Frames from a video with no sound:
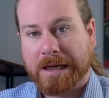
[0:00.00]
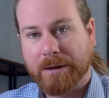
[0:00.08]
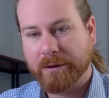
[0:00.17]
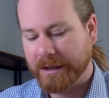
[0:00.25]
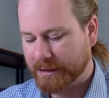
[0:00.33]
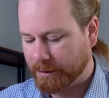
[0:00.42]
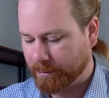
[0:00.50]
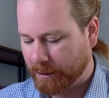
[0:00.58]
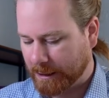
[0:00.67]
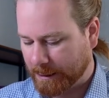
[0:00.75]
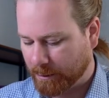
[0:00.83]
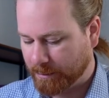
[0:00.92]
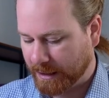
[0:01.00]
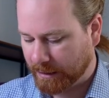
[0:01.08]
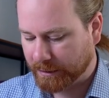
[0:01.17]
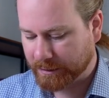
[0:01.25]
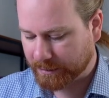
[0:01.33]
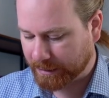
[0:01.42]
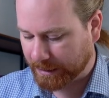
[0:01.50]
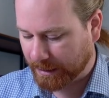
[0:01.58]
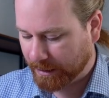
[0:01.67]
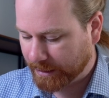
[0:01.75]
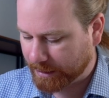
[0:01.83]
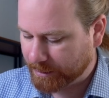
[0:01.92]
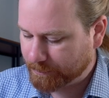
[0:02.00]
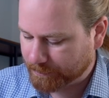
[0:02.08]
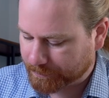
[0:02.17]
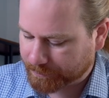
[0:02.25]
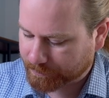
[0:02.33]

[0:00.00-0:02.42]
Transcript: now I need to balance the iron.